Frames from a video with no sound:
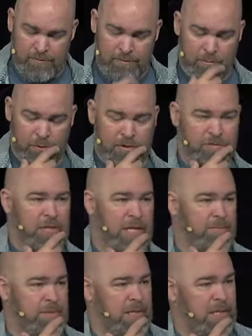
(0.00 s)
book of
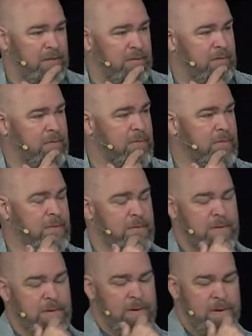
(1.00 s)
James says.
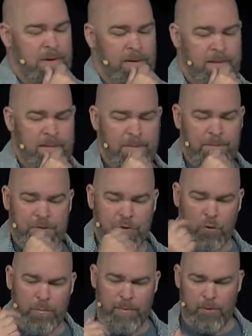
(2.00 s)
So
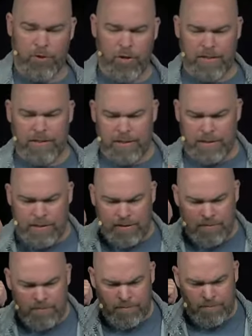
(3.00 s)
remember your
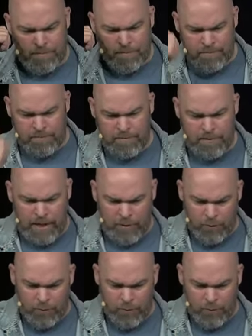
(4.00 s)
identity and